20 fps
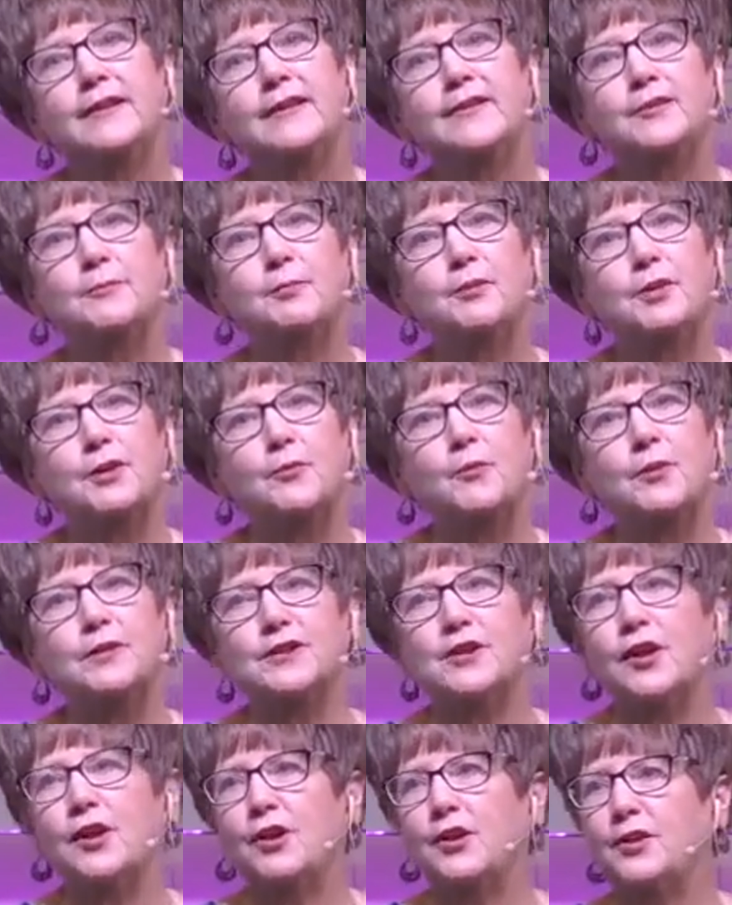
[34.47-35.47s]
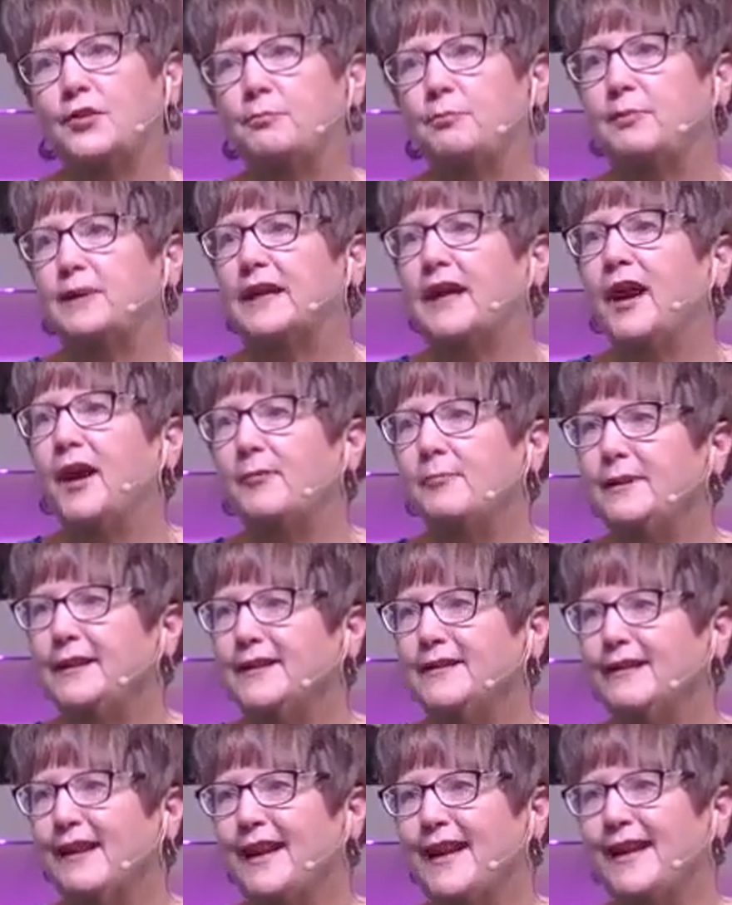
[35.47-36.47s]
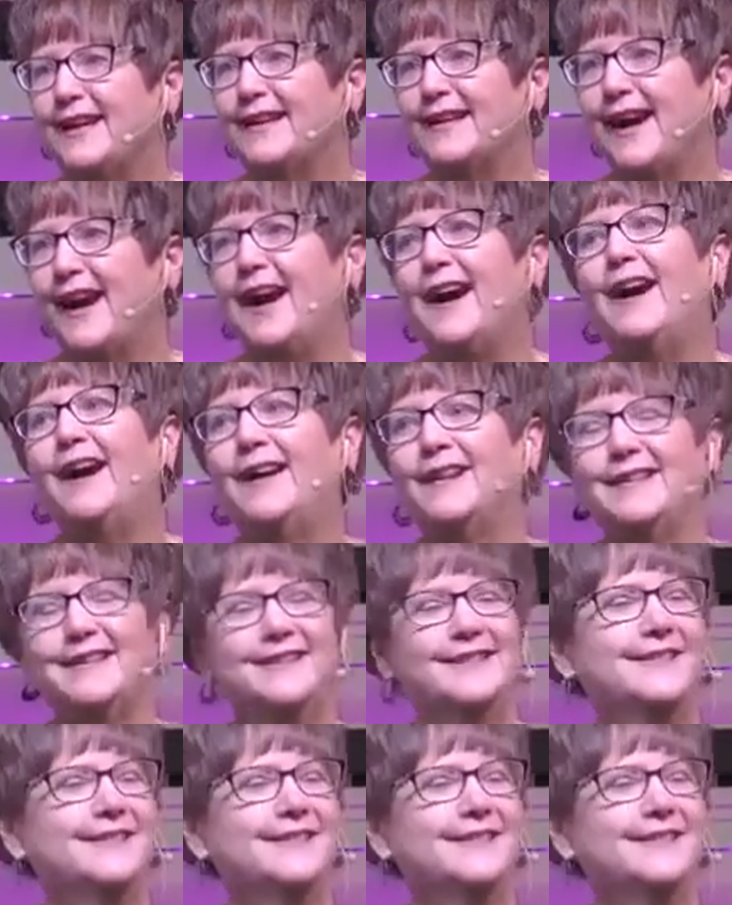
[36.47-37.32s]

The book was called Becoming Like God.